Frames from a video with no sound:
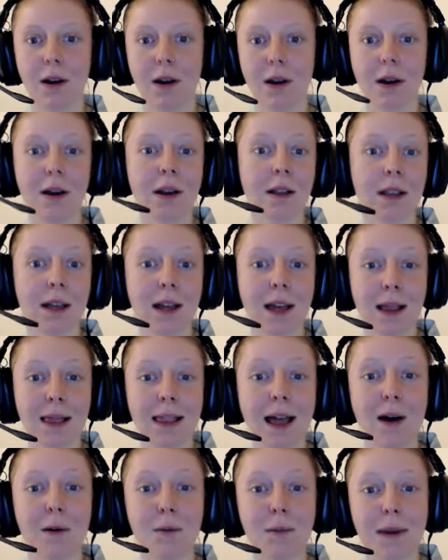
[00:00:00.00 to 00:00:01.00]
are going to
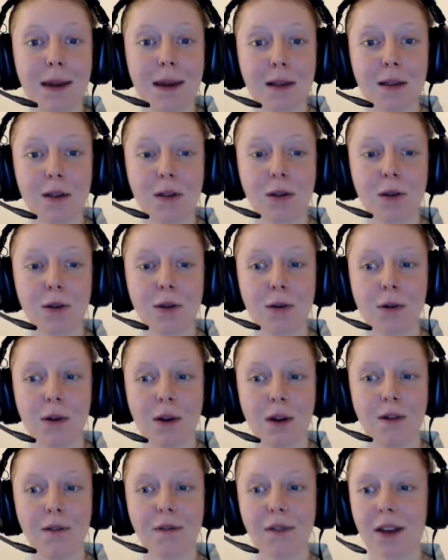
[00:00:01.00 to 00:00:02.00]
allow me to
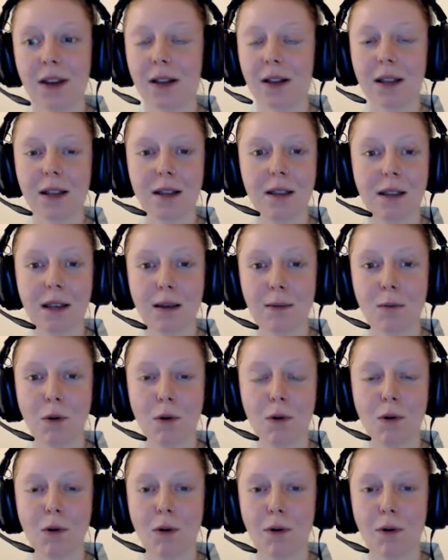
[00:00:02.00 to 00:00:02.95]
feel and see more